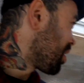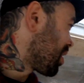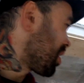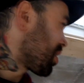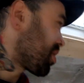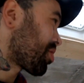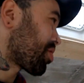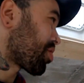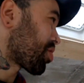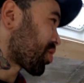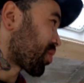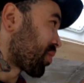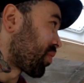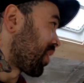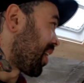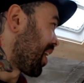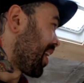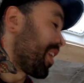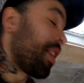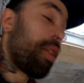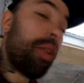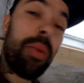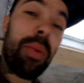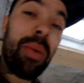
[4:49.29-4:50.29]
it's just
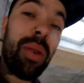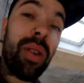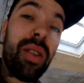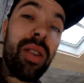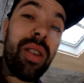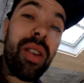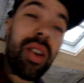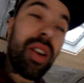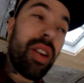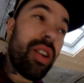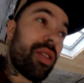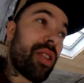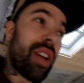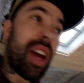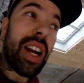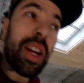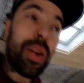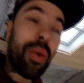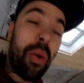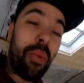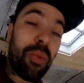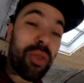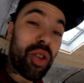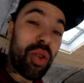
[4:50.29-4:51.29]
flying up. So
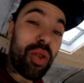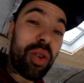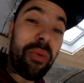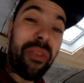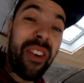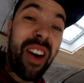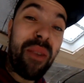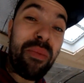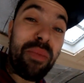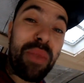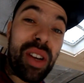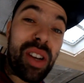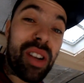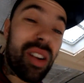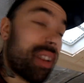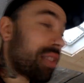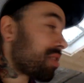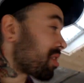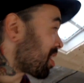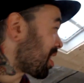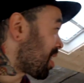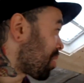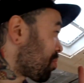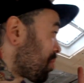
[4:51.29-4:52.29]
anyone doing a van
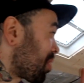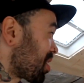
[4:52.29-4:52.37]
build and